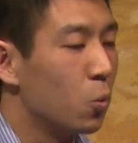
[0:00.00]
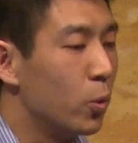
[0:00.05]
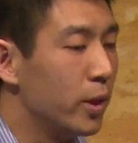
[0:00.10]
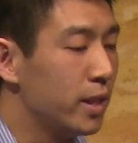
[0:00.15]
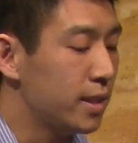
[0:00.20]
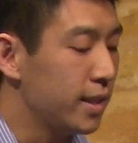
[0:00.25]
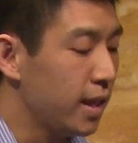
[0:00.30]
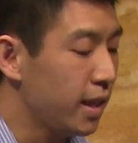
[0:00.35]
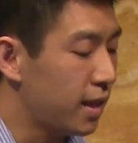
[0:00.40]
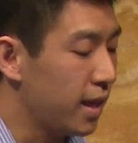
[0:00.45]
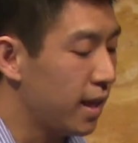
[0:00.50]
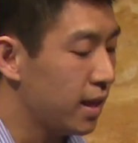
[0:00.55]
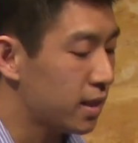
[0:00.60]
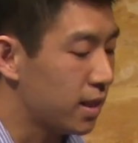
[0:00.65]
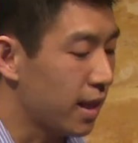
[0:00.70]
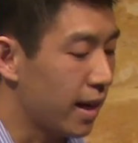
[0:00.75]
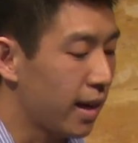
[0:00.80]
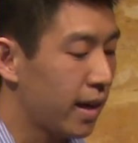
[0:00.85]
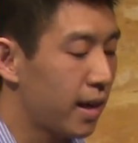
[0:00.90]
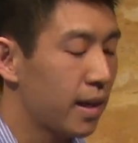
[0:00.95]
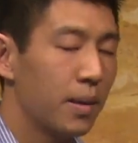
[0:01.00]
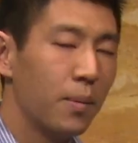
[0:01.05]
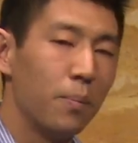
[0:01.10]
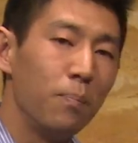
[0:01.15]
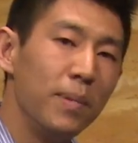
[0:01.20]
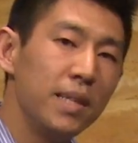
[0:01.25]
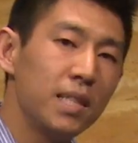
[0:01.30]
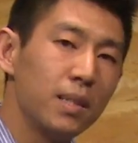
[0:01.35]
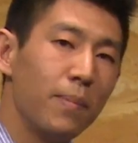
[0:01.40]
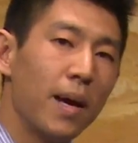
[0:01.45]
We see things like
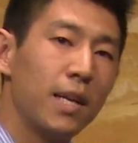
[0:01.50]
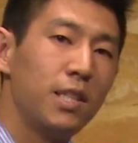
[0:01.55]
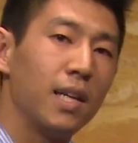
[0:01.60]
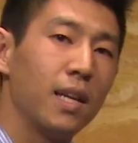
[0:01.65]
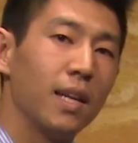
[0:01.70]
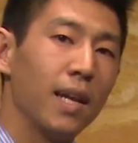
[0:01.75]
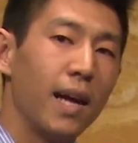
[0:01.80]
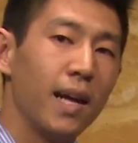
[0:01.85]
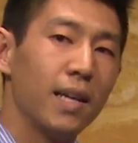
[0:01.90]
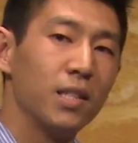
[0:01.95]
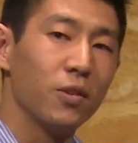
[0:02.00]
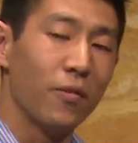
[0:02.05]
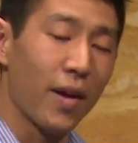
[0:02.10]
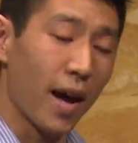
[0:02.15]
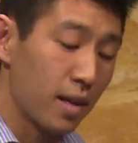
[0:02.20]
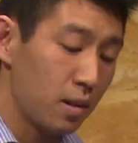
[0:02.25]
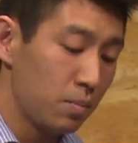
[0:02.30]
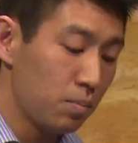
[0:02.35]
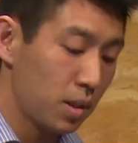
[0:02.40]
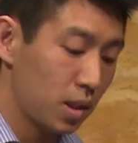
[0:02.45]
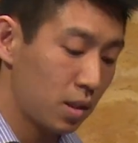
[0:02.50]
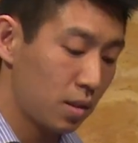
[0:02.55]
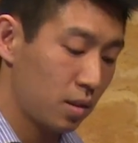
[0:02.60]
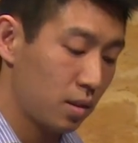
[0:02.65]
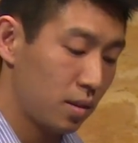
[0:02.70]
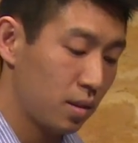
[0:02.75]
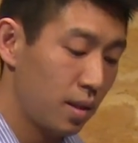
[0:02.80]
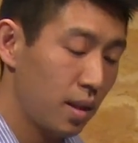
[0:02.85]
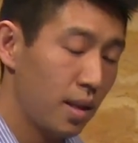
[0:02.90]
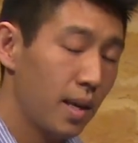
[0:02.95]
mismatching layers of atoms,
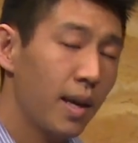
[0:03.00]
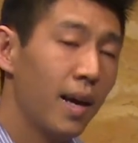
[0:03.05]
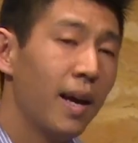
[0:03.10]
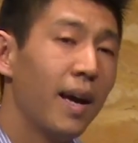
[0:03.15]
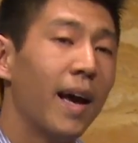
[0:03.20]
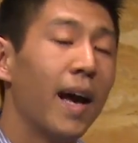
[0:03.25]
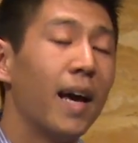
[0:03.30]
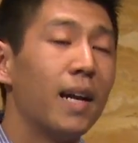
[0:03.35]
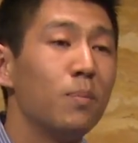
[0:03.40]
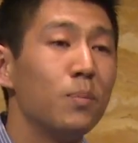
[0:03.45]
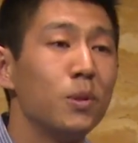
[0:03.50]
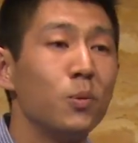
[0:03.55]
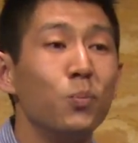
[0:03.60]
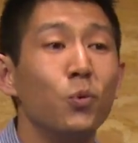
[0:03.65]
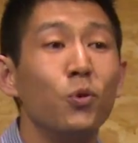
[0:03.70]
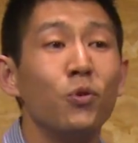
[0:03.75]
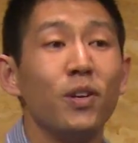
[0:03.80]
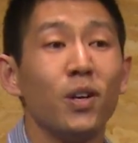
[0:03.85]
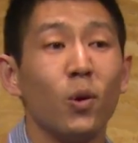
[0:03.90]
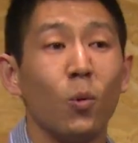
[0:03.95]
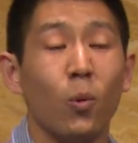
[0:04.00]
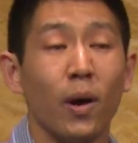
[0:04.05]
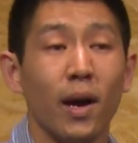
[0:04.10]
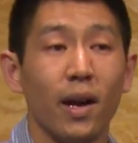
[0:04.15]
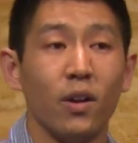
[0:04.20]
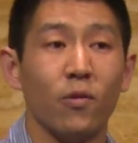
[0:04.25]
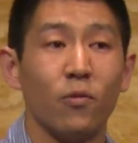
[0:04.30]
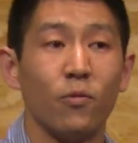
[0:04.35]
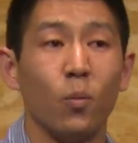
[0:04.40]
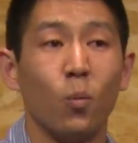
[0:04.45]
atoms moving
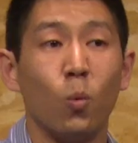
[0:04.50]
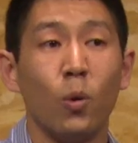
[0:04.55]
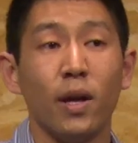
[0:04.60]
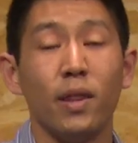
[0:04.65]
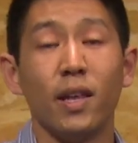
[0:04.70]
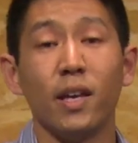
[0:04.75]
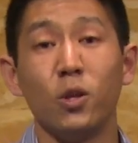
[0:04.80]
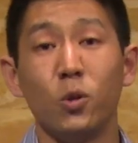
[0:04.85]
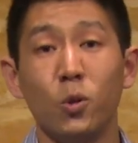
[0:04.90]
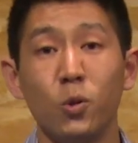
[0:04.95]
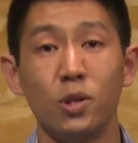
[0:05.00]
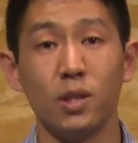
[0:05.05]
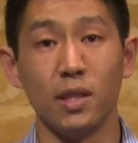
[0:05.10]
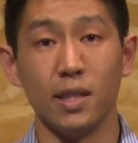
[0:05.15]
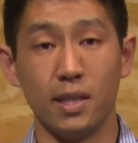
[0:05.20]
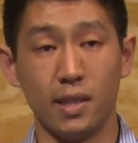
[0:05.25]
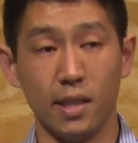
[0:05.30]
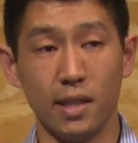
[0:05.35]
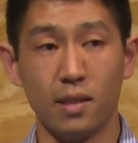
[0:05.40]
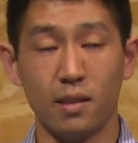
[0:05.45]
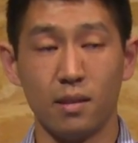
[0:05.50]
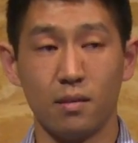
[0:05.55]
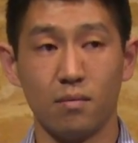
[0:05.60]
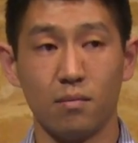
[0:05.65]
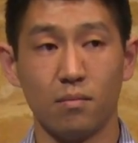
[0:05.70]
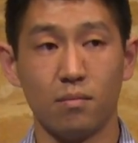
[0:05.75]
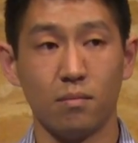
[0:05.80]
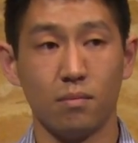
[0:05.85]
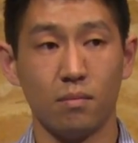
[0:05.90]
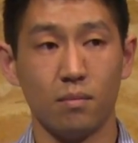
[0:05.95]
away from where they usually sit,
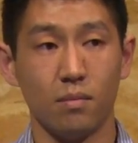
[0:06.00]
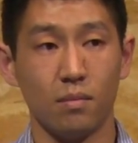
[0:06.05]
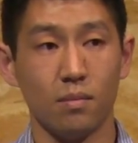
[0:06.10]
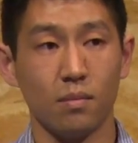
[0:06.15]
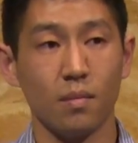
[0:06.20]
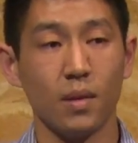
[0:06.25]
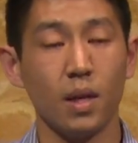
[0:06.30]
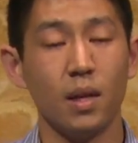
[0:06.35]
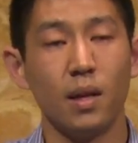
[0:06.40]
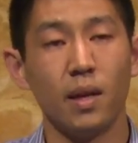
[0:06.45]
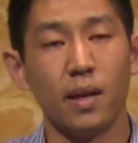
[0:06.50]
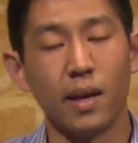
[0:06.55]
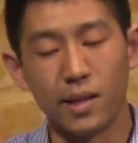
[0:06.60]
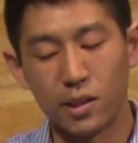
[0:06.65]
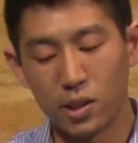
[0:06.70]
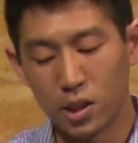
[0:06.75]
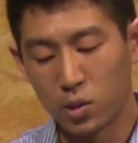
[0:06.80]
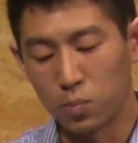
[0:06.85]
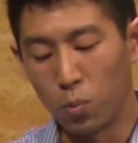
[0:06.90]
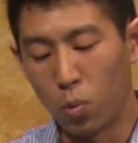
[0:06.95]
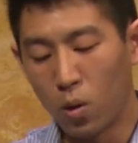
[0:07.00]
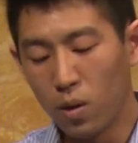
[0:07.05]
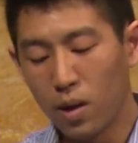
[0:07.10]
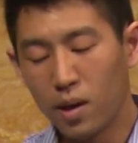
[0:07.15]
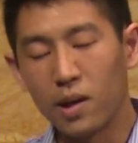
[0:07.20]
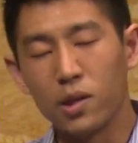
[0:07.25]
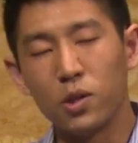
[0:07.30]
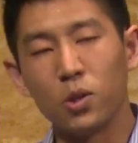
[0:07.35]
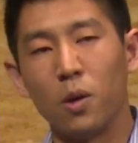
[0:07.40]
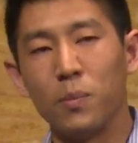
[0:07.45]
and
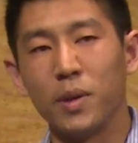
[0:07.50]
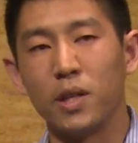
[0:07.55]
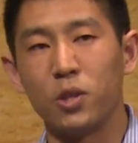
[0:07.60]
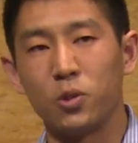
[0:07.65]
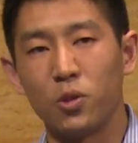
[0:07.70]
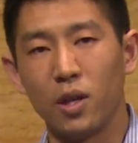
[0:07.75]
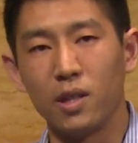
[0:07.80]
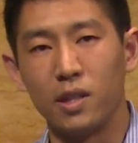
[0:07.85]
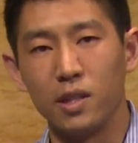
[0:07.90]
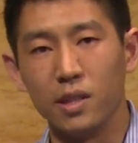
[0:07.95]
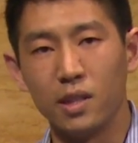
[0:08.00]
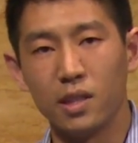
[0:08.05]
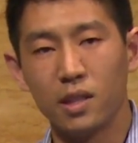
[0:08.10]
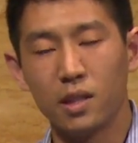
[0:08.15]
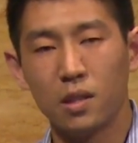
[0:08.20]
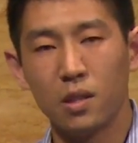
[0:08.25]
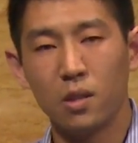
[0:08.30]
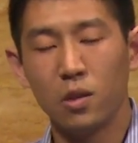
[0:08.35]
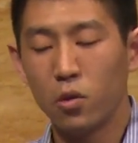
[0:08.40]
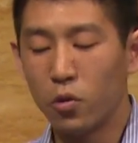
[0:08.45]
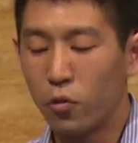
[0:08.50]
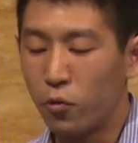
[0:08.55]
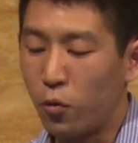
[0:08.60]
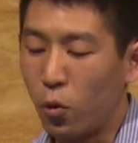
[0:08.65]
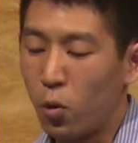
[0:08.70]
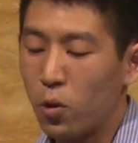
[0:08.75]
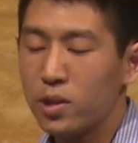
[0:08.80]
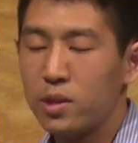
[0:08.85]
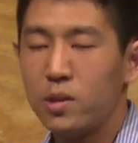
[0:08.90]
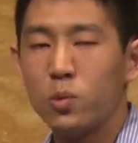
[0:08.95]
smaller atomic structures
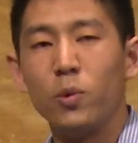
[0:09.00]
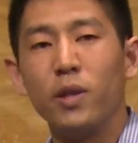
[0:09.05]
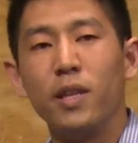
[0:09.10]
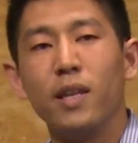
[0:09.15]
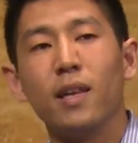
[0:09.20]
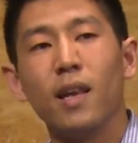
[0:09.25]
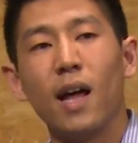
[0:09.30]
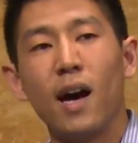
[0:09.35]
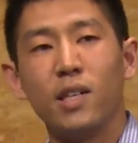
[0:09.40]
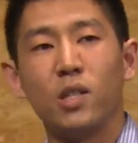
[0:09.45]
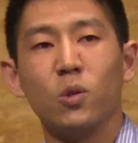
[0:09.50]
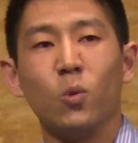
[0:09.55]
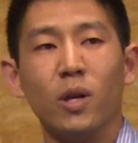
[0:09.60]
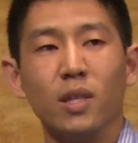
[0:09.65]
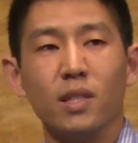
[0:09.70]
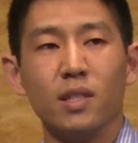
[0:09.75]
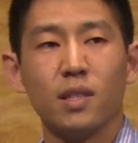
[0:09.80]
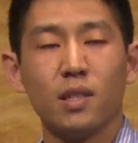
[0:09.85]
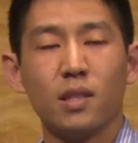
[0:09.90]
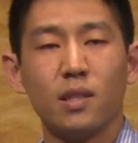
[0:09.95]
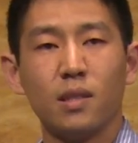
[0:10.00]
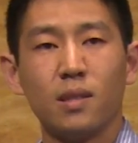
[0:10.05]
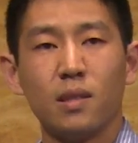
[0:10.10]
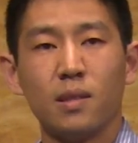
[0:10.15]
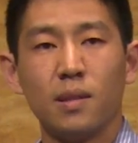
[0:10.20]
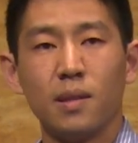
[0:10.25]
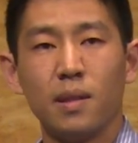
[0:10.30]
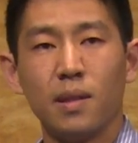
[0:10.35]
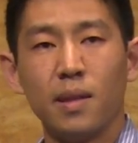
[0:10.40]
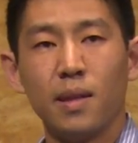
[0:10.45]
forced within larger ones.
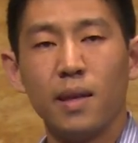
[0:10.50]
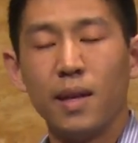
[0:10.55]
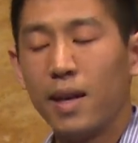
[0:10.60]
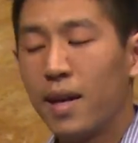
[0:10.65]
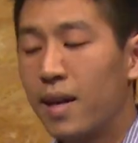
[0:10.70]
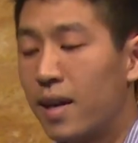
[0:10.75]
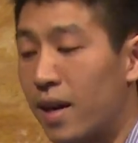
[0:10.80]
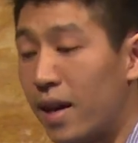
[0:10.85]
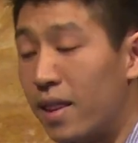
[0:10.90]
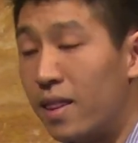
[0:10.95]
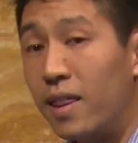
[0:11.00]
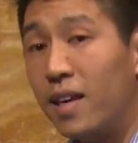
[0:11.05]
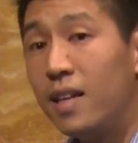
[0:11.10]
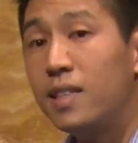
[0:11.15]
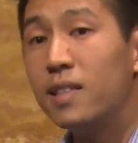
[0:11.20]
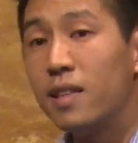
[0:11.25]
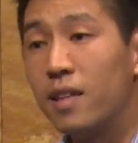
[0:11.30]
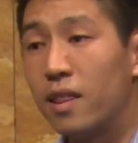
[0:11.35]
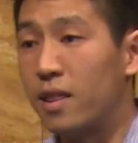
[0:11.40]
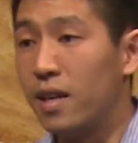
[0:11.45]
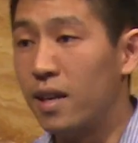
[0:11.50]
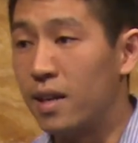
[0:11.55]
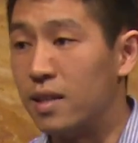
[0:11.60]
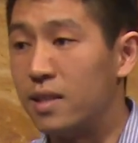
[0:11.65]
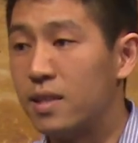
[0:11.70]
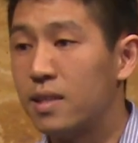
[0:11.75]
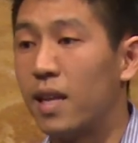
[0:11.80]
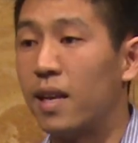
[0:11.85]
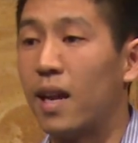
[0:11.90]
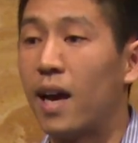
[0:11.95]
And these are the
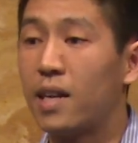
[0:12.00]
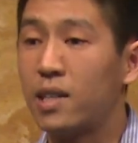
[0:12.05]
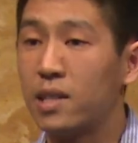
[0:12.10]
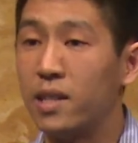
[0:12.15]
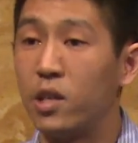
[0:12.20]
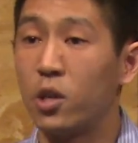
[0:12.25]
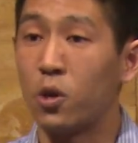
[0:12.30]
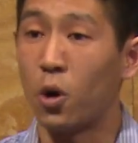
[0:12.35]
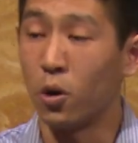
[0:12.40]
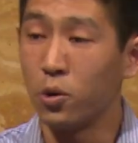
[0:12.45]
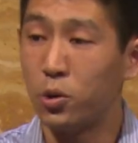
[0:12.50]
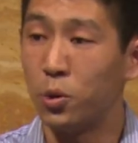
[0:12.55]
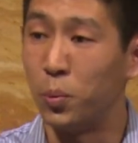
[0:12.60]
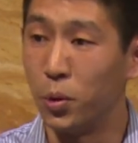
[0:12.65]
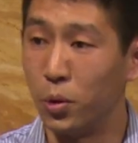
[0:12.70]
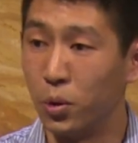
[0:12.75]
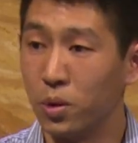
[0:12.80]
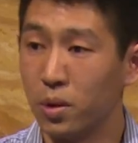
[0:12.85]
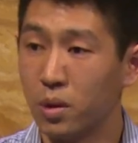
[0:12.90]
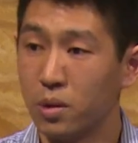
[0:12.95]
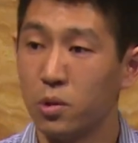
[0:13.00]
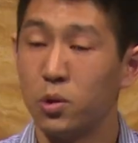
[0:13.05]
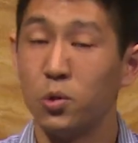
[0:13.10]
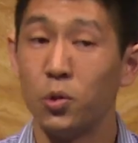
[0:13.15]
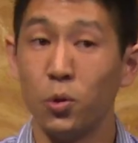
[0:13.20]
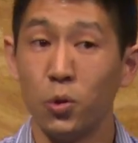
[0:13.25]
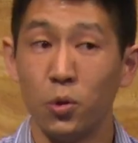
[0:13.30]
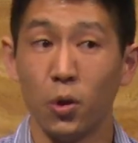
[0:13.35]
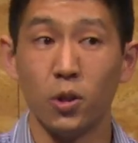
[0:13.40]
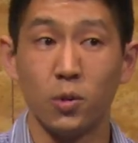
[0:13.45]
things that actually contribute
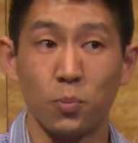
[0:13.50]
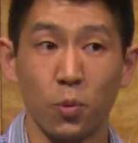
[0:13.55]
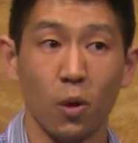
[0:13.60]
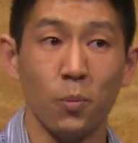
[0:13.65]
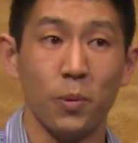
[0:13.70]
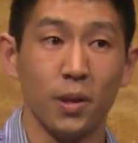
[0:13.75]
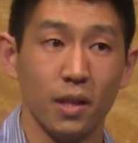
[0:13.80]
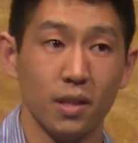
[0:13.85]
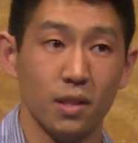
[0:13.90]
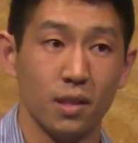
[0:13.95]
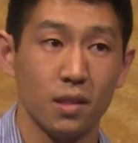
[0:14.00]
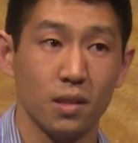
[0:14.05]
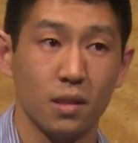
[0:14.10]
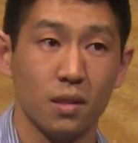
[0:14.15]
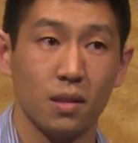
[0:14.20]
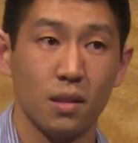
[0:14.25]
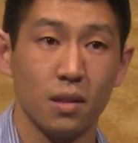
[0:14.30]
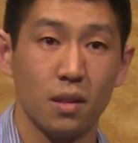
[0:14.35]
to those properties.